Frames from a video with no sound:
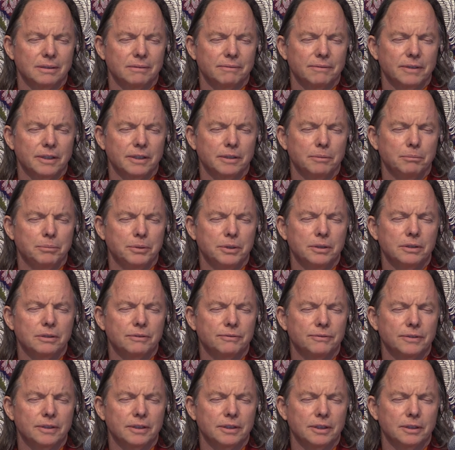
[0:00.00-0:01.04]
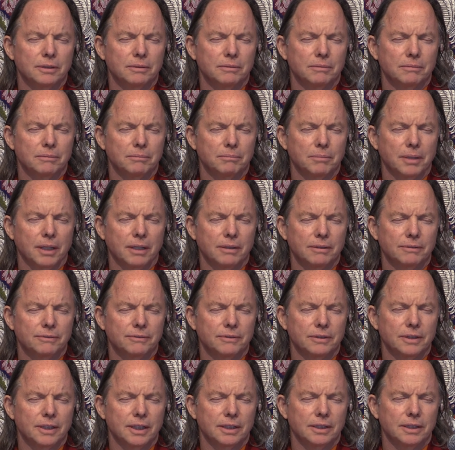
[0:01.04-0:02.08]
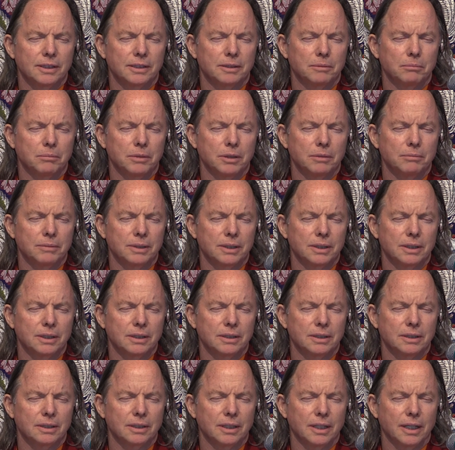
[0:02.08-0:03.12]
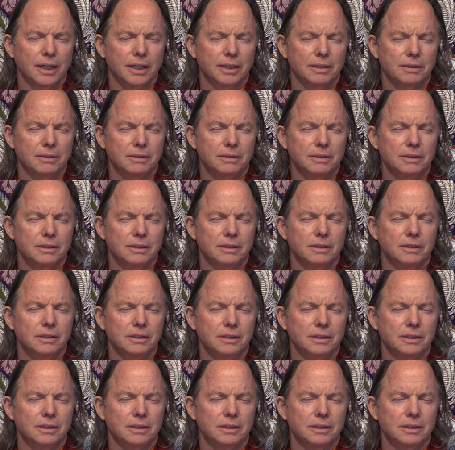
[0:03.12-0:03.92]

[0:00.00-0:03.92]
very beautiful and powerful at this moment. I could